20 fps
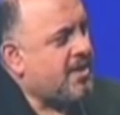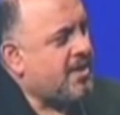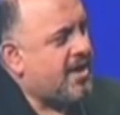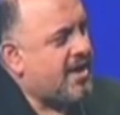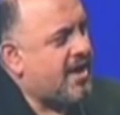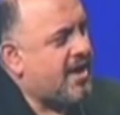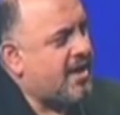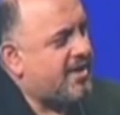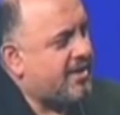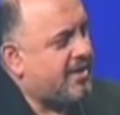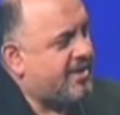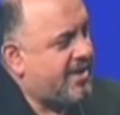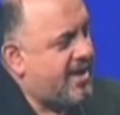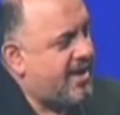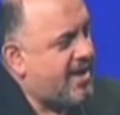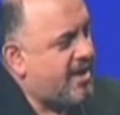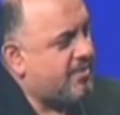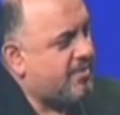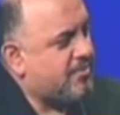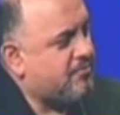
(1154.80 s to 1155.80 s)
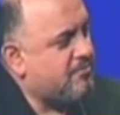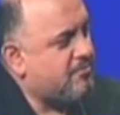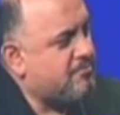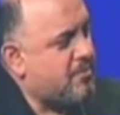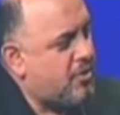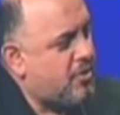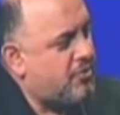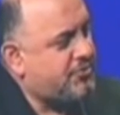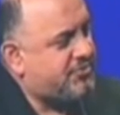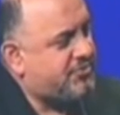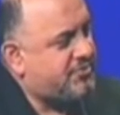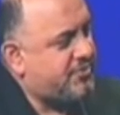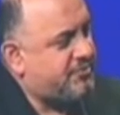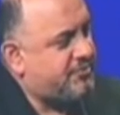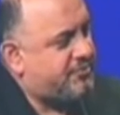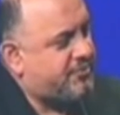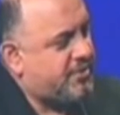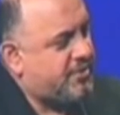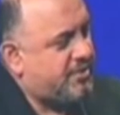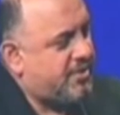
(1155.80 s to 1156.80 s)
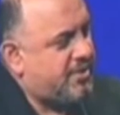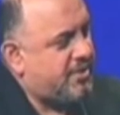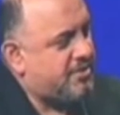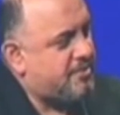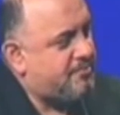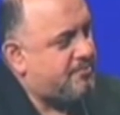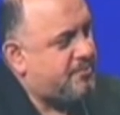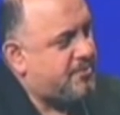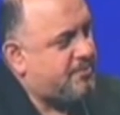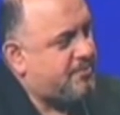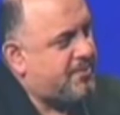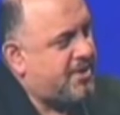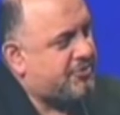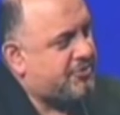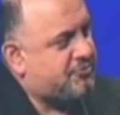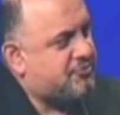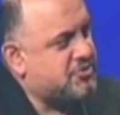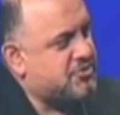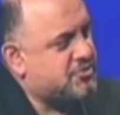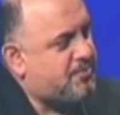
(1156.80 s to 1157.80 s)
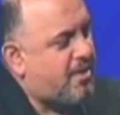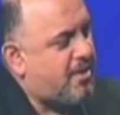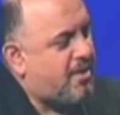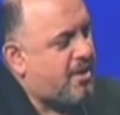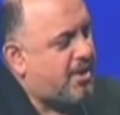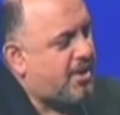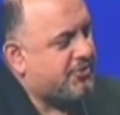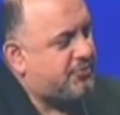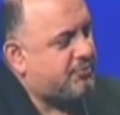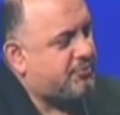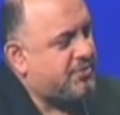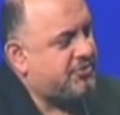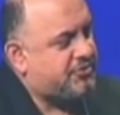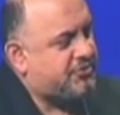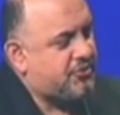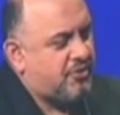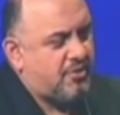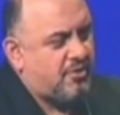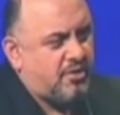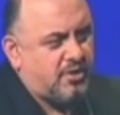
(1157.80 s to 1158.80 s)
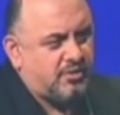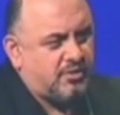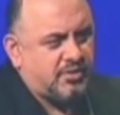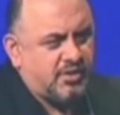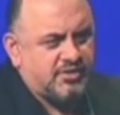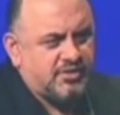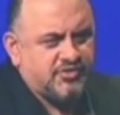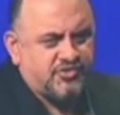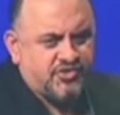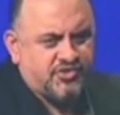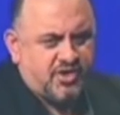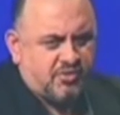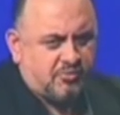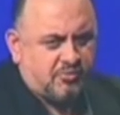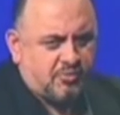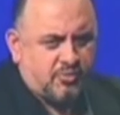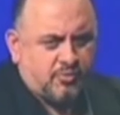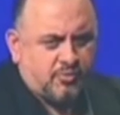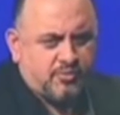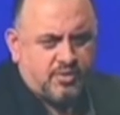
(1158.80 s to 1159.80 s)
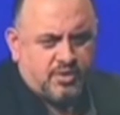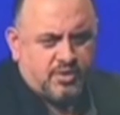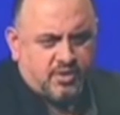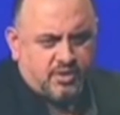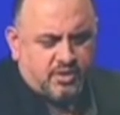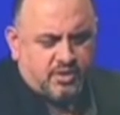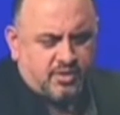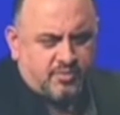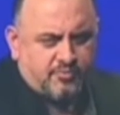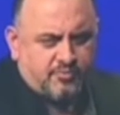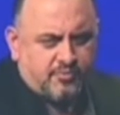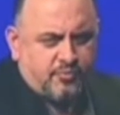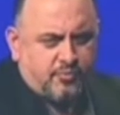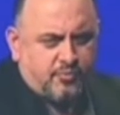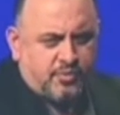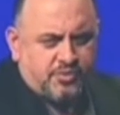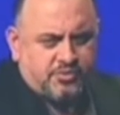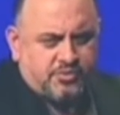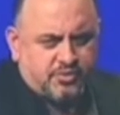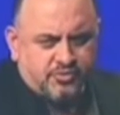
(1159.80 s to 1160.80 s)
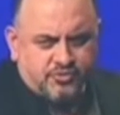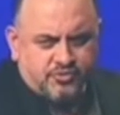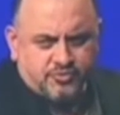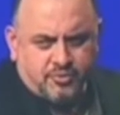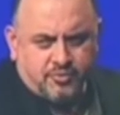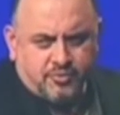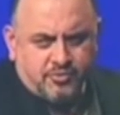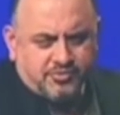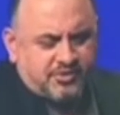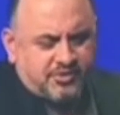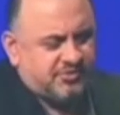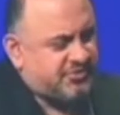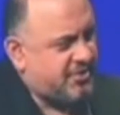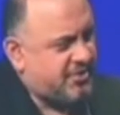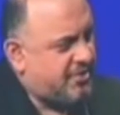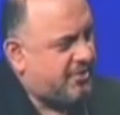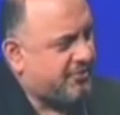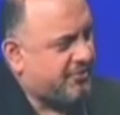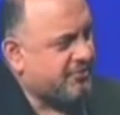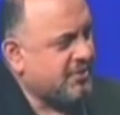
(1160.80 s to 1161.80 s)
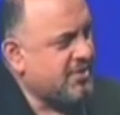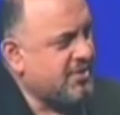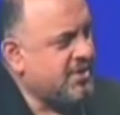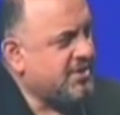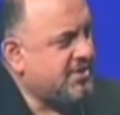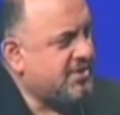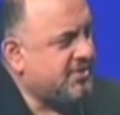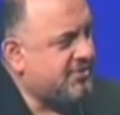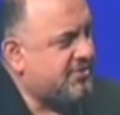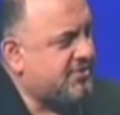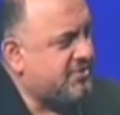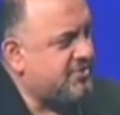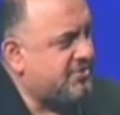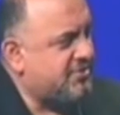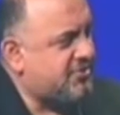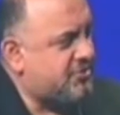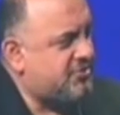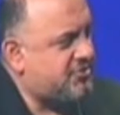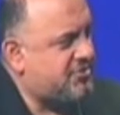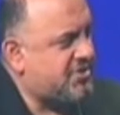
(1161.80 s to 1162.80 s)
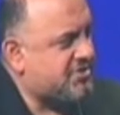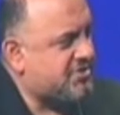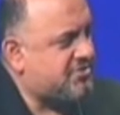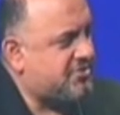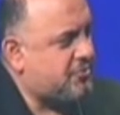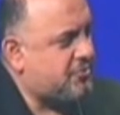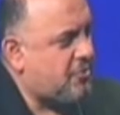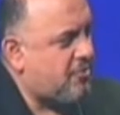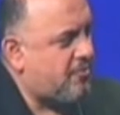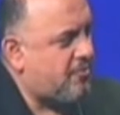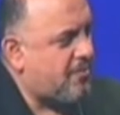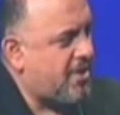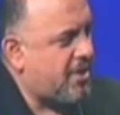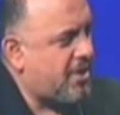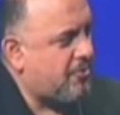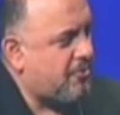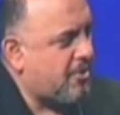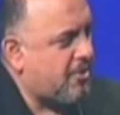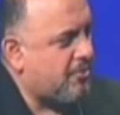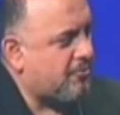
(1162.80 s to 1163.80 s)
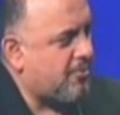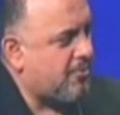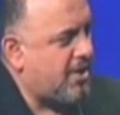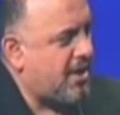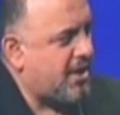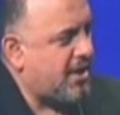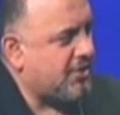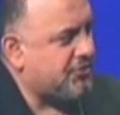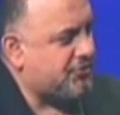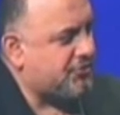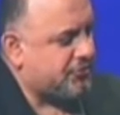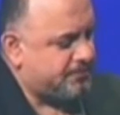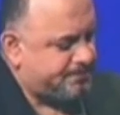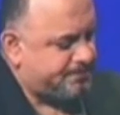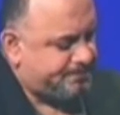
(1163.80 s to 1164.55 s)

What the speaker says: And again, most of the best response we saw in general with the control of these cells is in this 6 to 12 micron range.